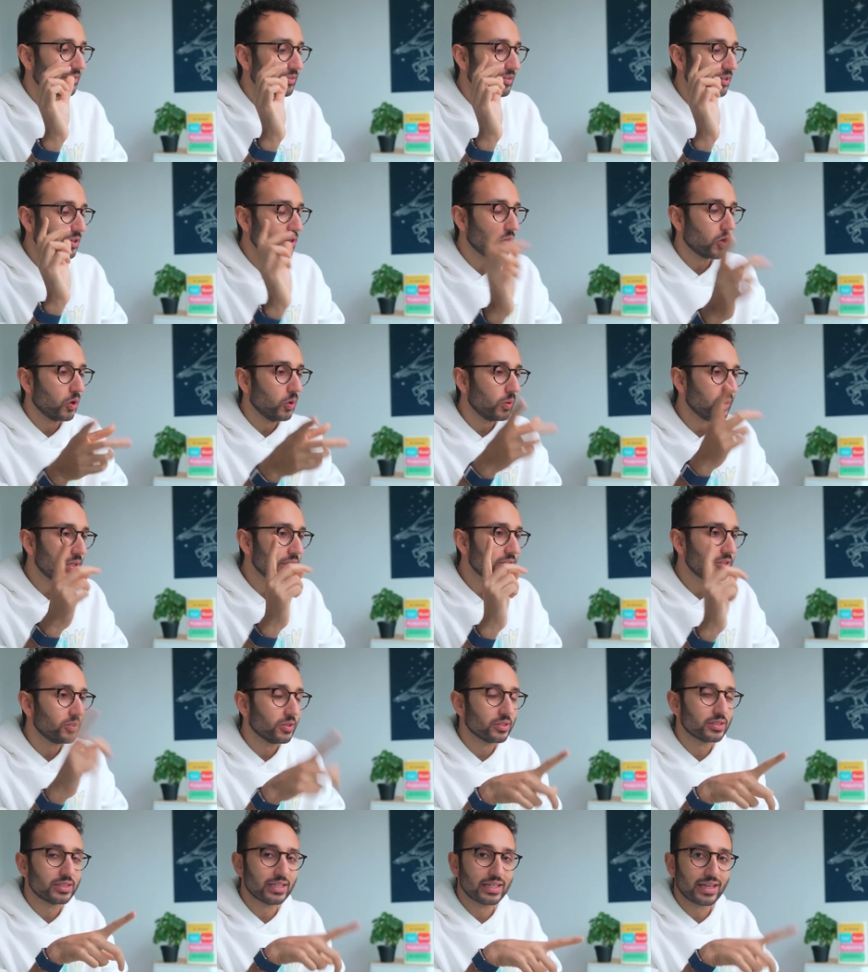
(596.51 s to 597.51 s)
The goal is
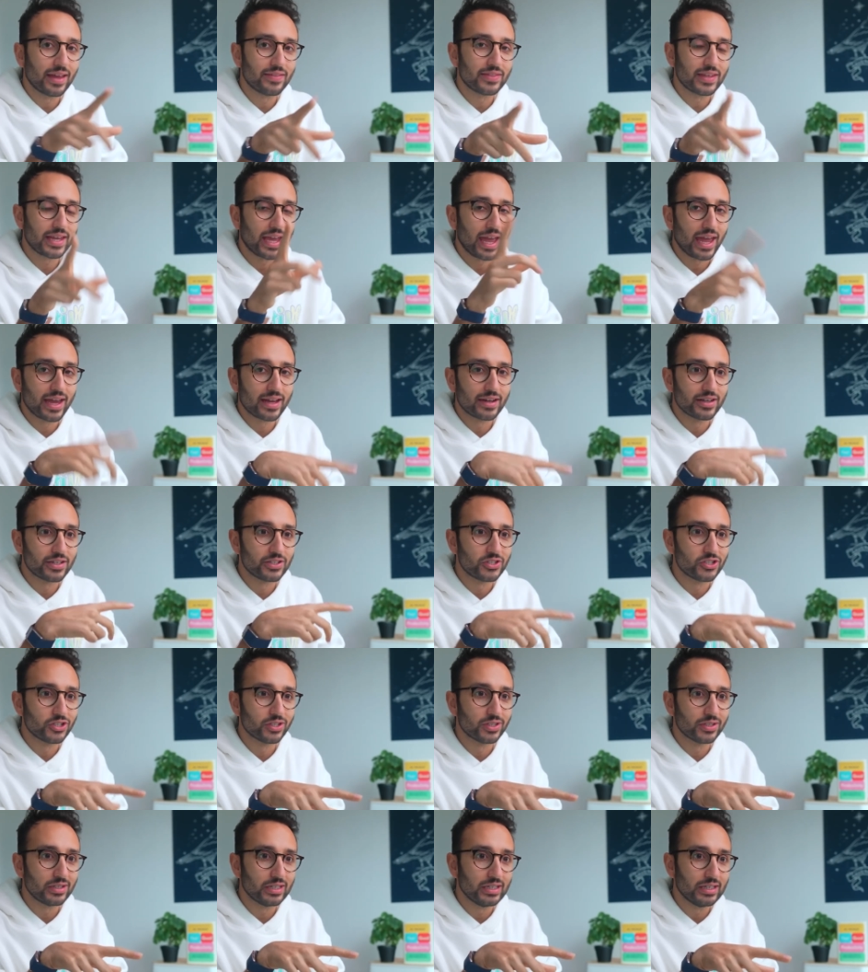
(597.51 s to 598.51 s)
not to get the AI
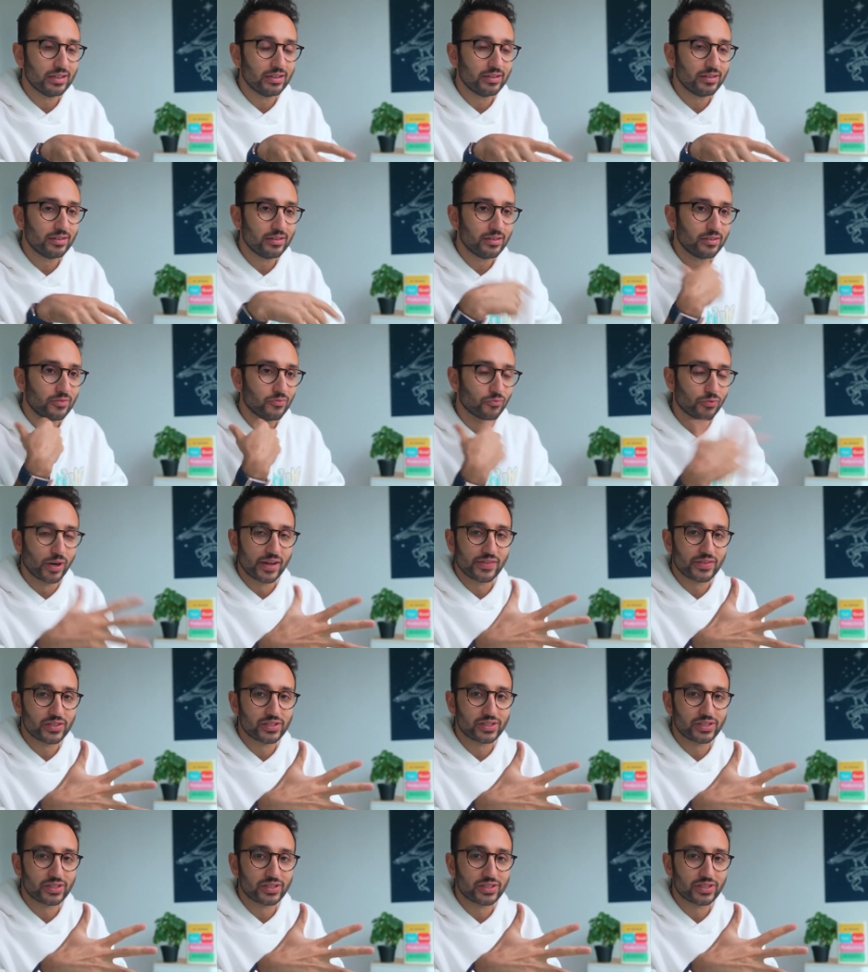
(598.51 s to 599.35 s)
to write the